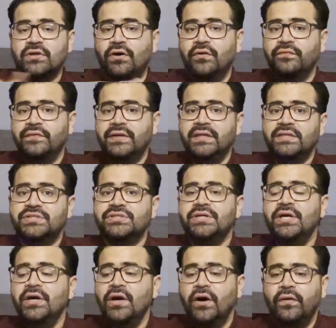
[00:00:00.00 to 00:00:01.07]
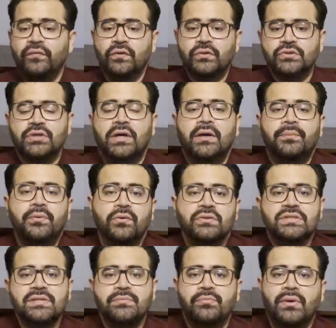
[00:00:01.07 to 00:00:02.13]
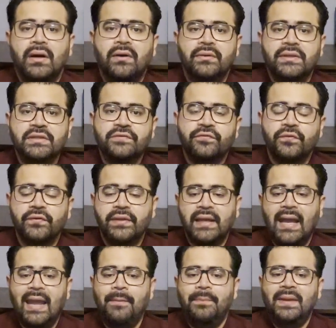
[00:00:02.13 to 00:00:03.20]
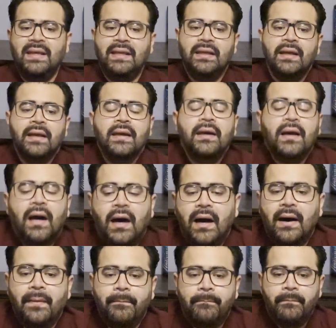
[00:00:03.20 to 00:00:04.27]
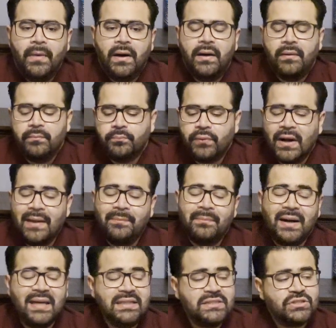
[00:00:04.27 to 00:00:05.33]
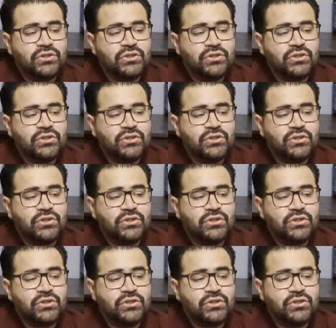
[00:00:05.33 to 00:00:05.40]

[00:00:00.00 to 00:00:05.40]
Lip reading: of each of those protein brownies for the AP Prime Bites.